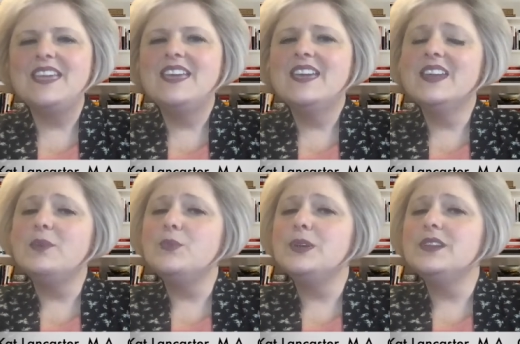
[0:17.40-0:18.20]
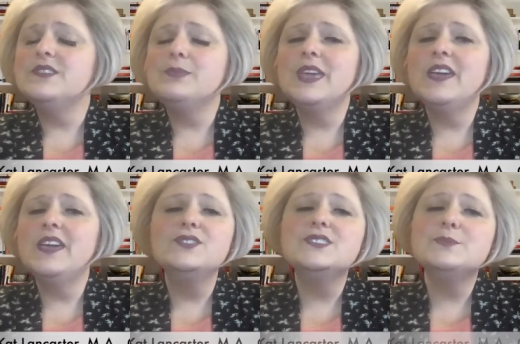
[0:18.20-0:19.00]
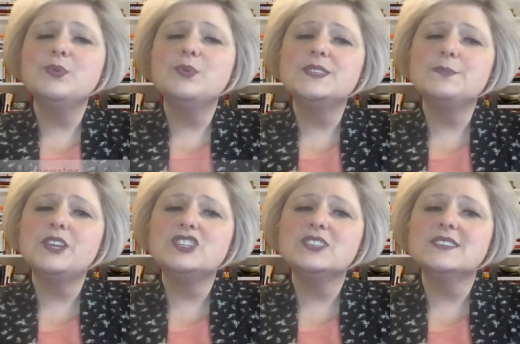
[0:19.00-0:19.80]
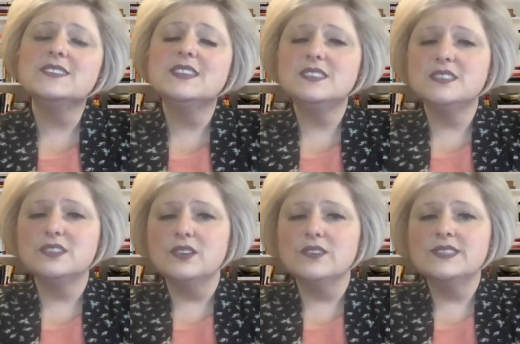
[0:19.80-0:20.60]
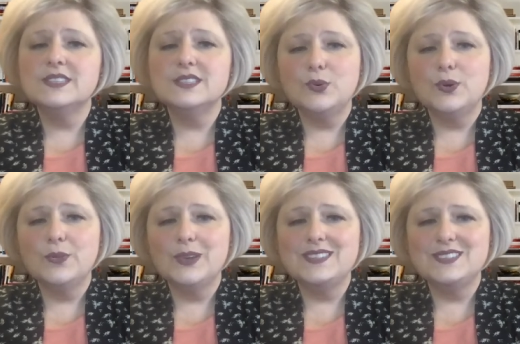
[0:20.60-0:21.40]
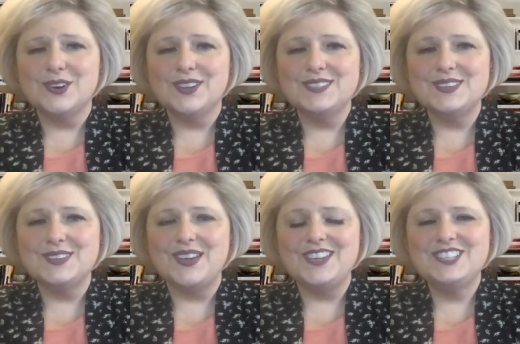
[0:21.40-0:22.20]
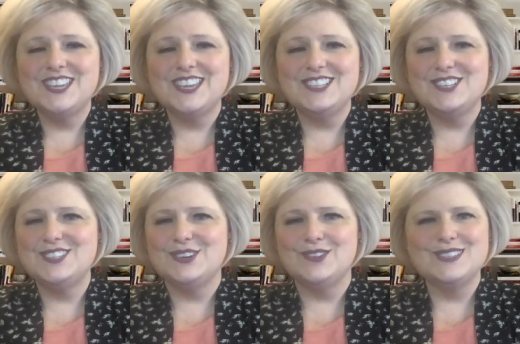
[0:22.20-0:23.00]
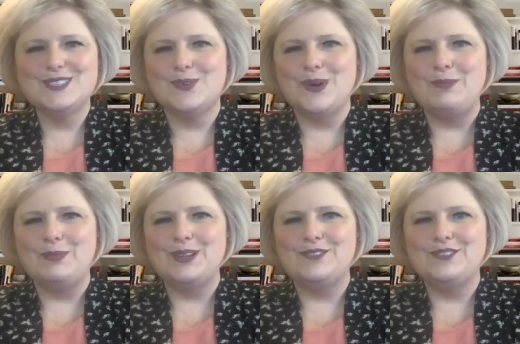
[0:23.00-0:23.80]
and I'm one of the behavior support specialists that serves the Northwest Arkansas Education Service Cooperative.